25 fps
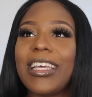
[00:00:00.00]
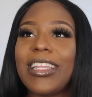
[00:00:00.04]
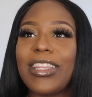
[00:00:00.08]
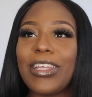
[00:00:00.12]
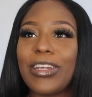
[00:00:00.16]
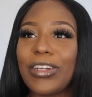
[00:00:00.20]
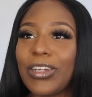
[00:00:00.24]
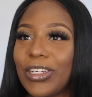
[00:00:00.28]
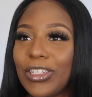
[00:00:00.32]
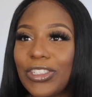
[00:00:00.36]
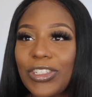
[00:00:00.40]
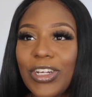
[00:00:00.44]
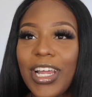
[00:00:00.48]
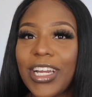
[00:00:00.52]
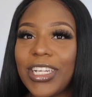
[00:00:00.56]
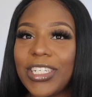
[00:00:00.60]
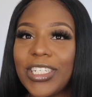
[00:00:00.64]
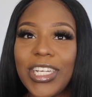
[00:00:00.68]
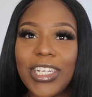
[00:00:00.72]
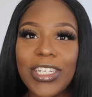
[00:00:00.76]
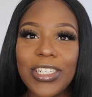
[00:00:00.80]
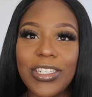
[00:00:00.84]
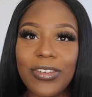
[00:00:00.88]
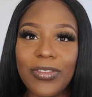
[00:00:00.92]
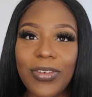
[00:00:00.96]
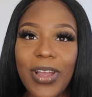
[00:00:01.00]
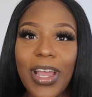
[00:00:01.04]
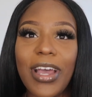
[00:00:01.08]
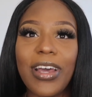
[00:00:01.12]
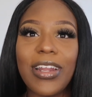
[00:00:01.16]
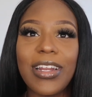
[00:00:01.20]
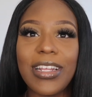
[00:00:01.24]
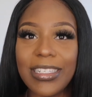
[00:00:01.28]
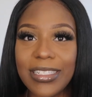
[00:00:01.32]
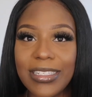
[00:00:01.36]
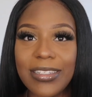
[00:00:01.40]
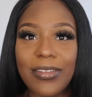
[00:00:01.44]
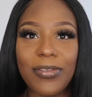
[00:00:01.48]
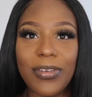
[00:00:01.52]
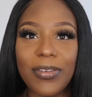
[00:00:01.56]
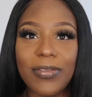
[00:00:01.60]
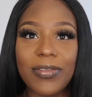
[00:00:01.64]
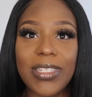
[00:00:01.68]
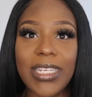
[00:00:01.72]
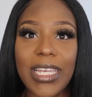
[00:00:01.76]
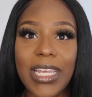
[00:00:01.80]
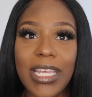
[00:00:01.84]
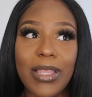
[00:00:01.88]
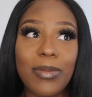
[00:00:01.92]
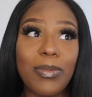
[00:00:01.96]
They're gonna try to change it around. It's the
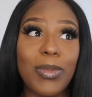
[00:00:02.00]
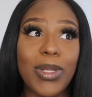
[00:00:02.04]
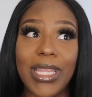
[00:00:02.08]
15th.